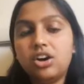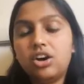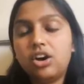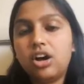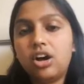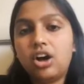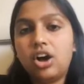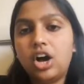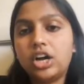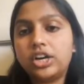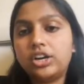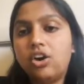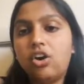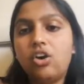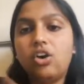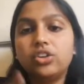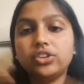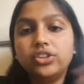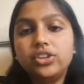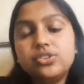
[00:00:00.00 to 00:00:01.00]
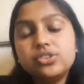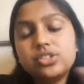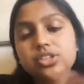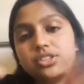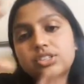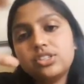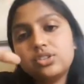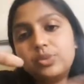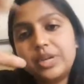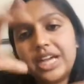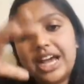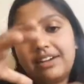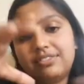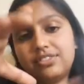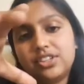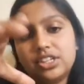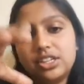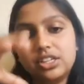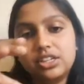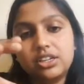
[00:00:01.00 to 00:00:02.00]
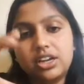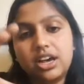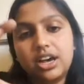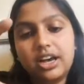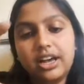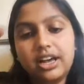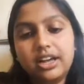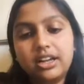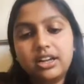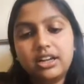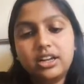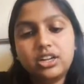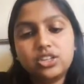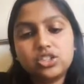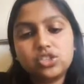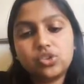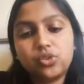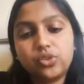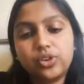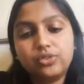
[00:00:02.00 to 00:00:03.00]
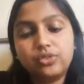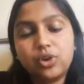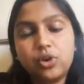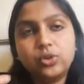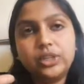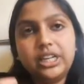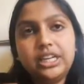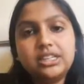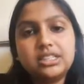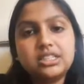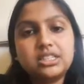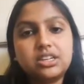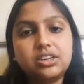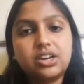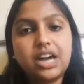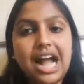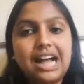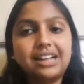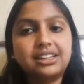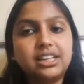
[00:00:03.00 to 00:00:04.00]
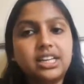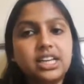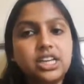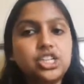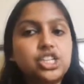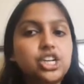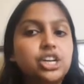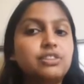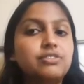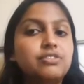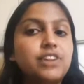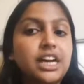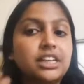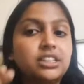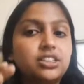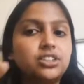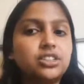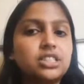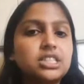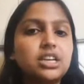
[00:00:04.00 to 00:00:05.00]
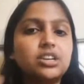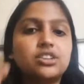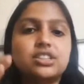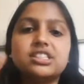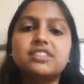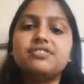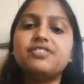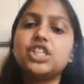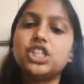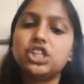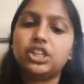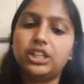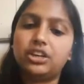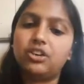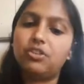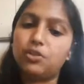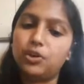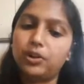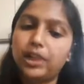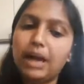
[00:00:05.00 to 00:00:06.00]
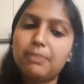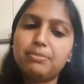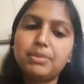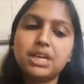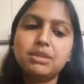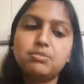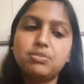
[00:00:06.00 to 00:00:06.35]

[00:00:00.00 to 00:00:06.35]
on all users. So we have to sort of only consider allocation vectors that are sufficiently overlapping.